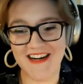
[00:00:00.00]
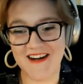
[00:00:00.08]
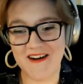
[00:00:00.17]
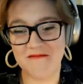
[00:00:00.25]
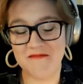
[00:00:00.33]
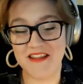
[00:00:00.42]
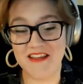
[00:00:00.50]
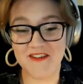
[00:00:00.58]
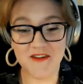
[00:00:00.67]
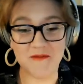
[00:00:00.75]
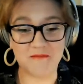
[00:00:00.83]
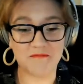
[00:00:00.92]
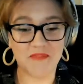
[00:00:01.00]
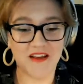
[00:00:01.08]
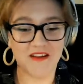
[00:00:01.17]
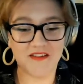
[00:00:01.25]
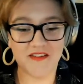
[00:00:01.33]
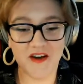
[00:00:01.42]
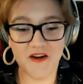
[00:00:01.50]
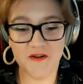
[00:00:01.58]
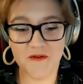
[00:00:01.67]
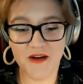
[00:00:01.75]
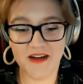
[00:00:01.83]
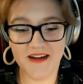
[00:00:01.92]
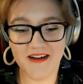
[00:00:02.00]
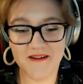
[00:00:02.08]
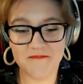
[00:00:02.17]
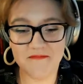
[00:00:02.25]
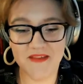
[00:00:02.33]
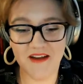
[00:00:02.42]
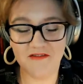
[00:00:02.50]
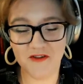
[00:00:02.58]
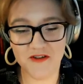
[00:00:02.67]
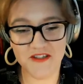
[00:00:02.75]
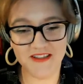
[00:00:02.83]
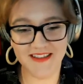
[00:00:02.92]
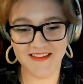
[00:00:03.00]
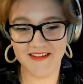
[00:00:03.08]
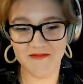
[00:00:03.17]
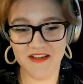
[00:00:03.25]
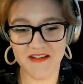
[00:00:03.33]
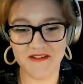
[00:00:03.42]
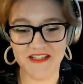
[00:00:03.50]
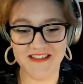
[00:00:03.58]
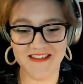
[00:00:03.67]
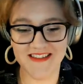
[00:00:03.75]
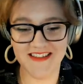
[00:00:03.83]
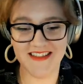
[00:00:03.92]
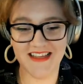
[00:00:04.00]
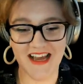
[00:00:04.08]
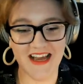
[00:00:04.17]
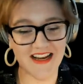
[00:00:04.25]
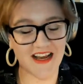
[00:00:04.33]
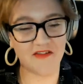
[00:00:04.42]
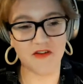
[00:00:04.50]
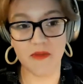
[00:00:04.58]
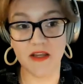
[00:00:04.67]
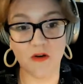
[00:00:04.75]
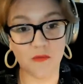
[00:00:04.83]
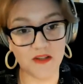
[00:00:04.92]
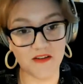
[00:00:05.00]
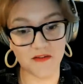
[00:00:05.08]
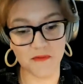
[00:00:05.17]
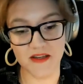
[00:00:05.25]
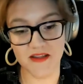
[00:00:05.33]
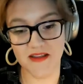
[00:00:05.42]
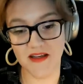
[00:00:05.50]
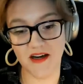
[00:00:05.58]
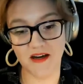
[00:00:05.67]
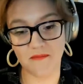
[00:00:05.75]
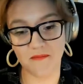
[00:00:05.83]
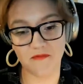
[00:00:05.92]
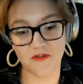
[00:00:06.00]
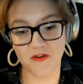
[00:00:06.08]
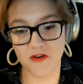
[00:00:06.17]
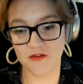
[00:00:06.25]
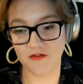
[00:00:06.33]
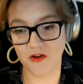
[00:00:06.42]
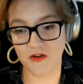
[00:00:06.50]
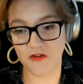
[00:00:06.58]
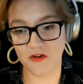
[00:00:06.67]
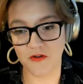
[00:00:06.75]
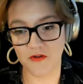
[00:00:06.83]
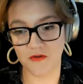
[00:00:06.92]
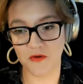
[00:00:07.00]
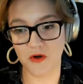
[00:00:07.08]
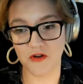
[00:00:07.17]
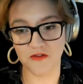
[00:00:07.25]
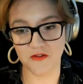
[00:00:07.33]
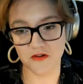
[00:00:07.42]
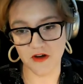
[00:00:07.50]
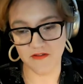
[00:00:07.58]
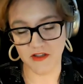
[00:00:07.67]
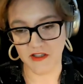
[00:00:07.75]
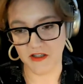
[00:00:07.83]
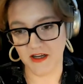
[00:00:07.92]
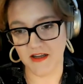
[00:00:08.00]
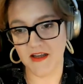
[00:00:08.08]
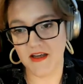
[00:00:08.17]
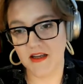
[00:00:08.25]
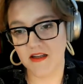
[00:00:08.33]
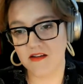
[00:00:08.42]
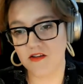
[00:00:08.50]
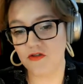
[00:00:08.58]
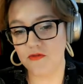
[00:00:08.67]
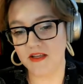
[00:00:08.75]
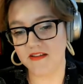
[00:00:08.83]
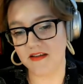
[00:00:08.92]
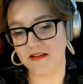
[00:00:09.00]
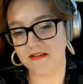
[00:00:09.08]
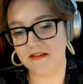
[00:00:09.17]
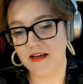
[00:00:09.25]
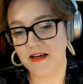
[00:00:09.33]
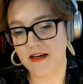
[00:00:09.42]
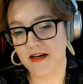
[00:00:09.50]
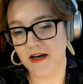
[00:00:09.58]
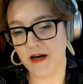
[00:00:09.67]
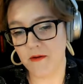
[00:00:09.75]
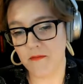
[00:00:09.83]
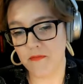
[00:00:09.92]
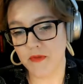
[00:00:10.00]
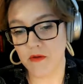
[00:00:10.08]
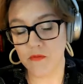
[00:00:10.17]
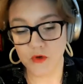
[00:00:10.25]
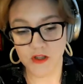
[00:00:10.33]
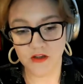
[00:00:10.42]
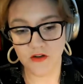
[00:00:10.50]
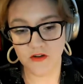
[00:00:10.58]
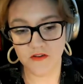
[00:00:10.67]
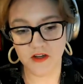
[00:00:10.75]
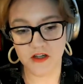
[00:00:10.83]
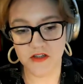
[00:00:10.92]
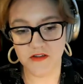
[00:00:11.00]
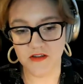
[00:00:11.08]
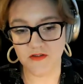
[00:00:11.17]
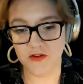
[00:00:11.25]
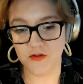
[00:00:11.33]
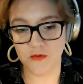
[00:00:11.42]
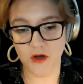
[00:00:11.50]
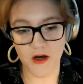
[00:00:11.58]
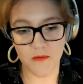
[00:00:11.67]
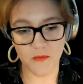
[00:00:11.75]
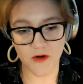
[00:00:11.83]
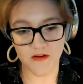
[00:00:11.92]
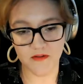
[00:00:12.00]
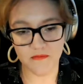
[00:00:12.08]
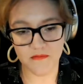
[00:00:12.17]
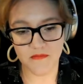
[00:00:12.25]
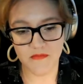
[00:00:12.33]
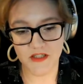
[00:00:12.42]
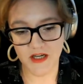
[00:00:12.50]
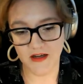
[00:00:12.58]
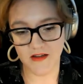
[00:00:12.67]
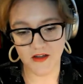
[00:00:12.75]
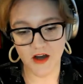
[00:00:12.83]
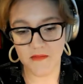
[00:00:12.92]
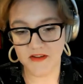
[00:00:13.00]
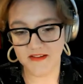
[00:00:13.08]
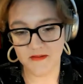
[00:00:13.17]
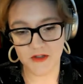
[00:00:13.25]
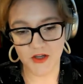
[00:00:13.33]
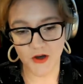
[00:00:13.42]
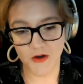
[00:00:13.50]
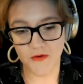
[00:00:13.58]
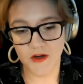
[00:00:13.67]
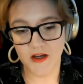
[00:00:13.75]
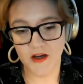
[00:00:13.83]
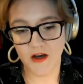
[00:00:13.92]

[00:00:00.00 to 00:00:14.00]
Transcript: they do. So unfortunately, that's something that we just kind of have to make our peace with. For those of us who are used to traveling a lot, they do make sense. I'm really curious, actually, if you want to chat in the comments, let me know